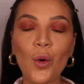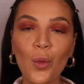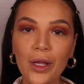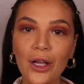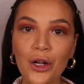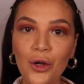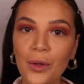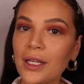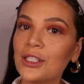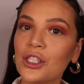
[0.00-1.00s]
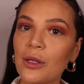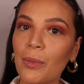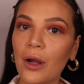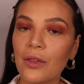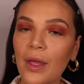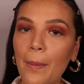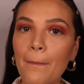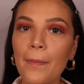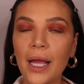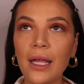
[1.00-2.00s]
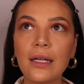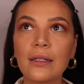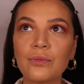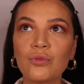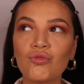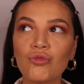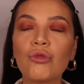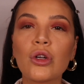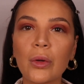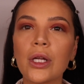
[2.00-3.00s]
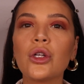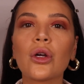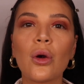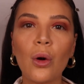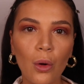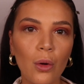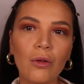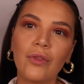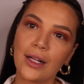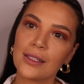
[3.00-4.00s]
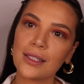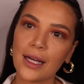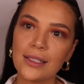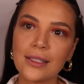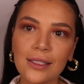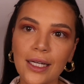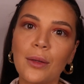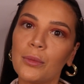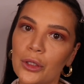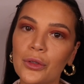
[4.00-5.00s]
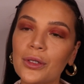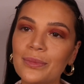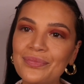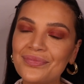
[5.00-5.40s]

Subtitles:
we are going into the part that might ruin your whole Valentine's Day mood.